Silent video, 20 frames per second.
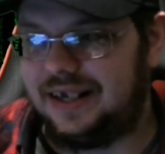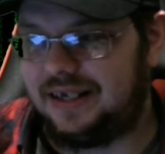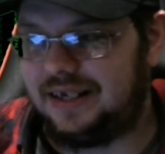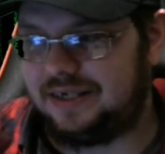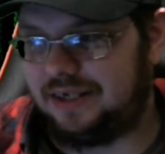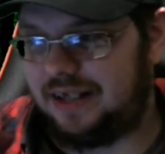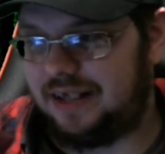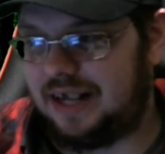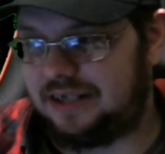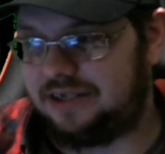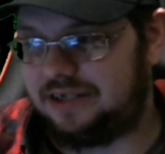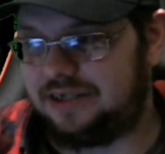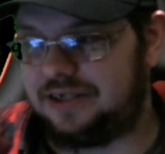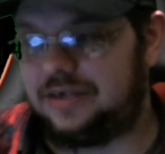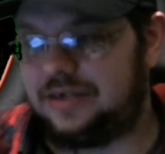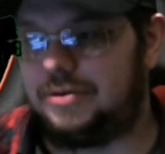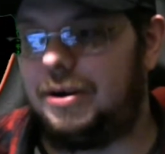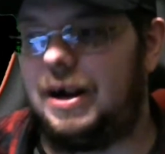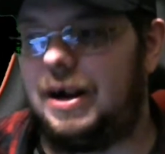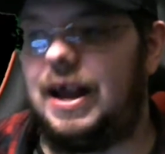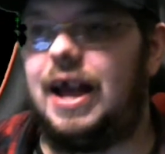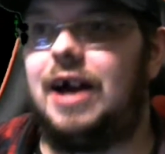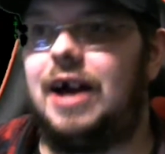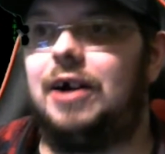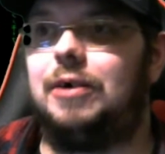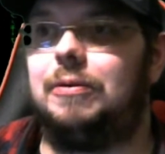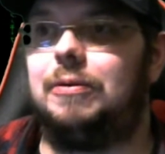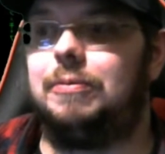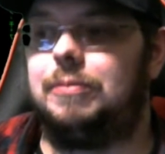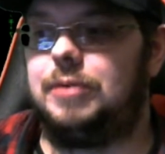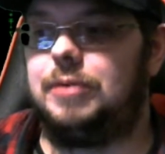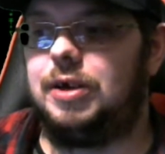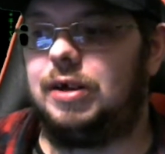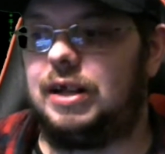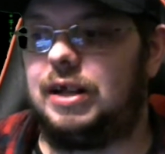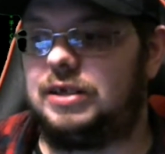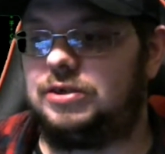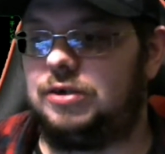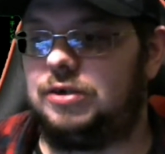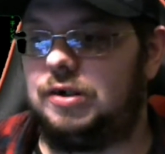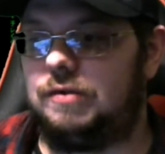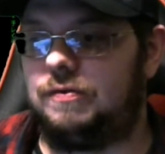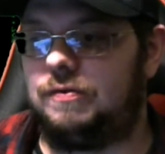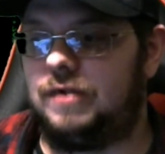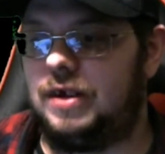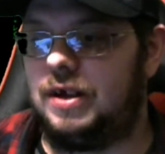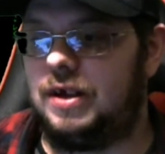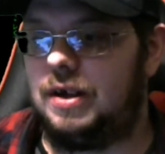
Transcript: so that doesn't quite help. It sort of